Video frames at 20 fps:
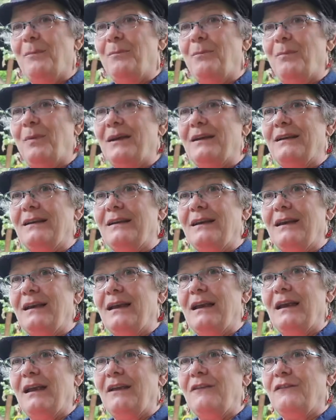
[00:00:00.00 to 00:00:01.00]
but
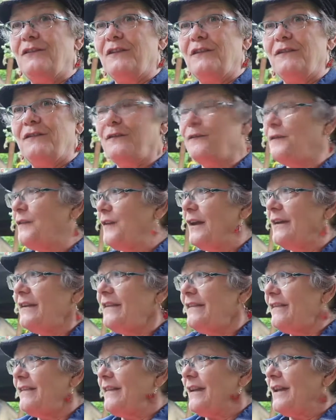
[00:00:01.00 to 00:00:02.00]
if the flood
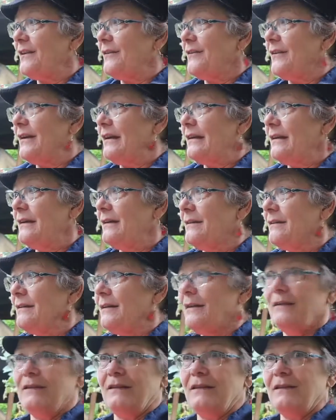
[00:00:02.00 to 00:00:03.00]
is there and
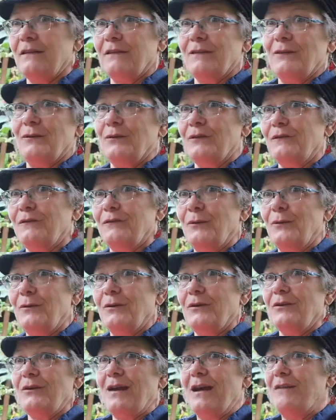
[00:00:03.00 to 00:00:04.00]
he's in the third floor
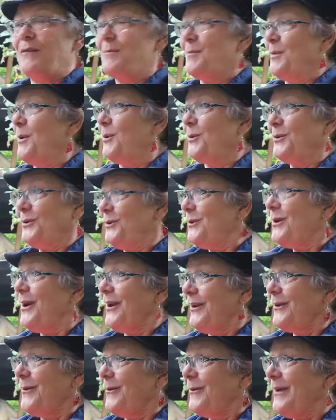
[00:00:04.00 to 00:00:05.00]
and you have a boat, you're
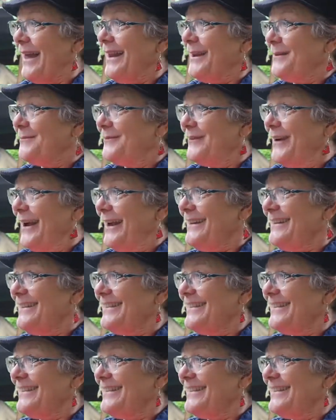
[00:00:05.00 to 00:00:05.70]
gonna go get him, right?